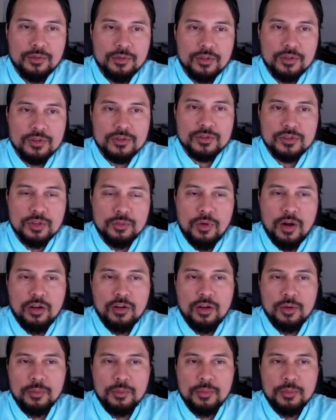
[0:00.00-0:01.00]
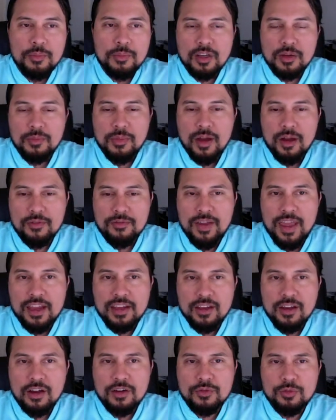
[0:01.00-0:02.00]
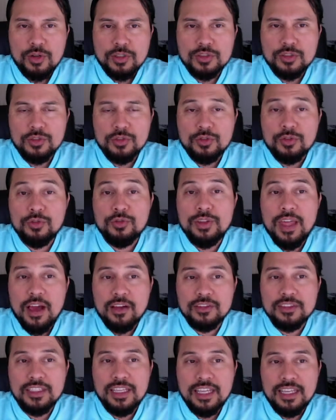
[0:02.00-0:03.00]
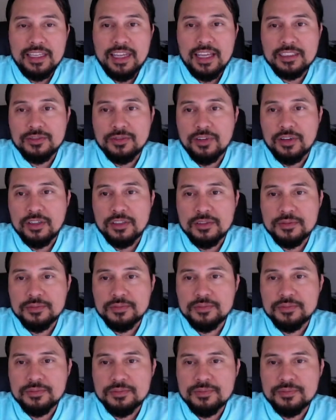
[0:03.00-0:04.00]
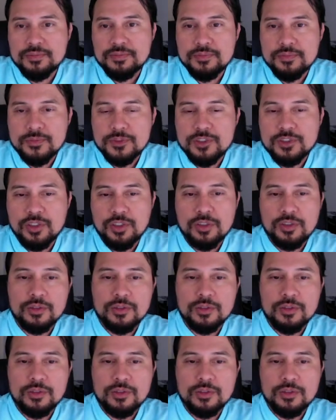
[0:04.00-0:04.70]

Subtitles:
tomorrow I'll be talking about Vanguard Russell 2000 Index Fund. So